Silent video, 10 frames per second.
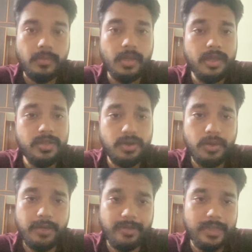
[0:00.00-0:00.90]
it's
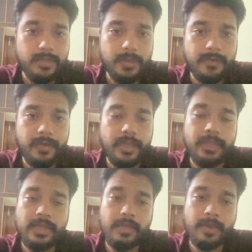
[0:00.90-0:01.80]
notified specifically,
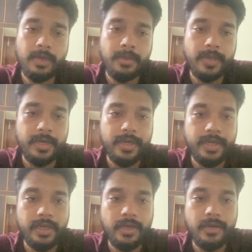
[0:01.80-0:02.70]
and then I'm gonna be
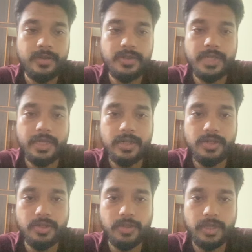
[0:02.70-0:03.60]
creating a tree
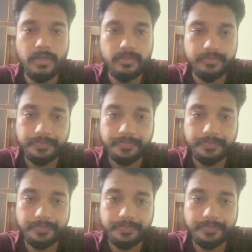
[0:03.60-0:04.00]
controller